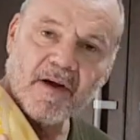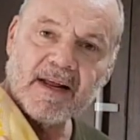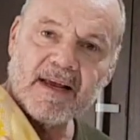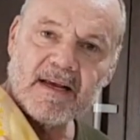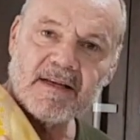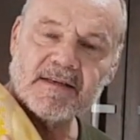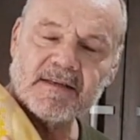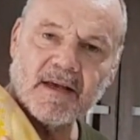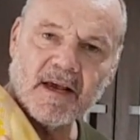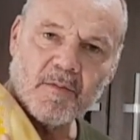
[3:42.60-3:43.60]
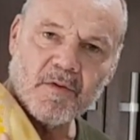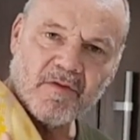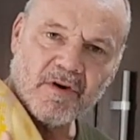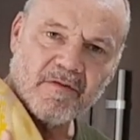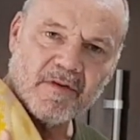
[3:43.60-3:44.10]
fairly easy to keep and
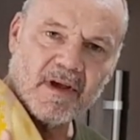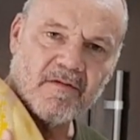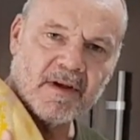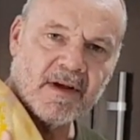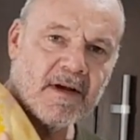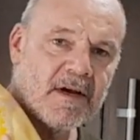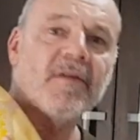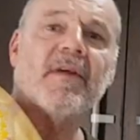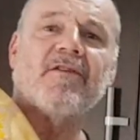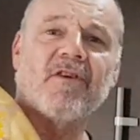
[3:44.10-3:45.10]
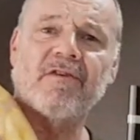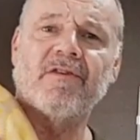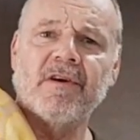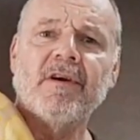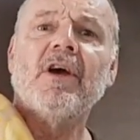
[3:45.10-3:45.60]
very forgiving. They're
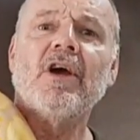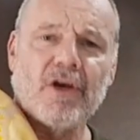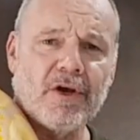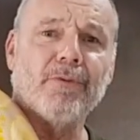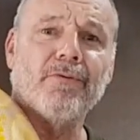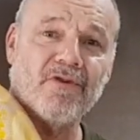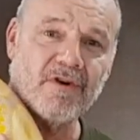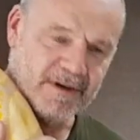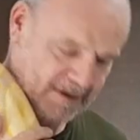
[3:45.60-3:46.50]
just huge.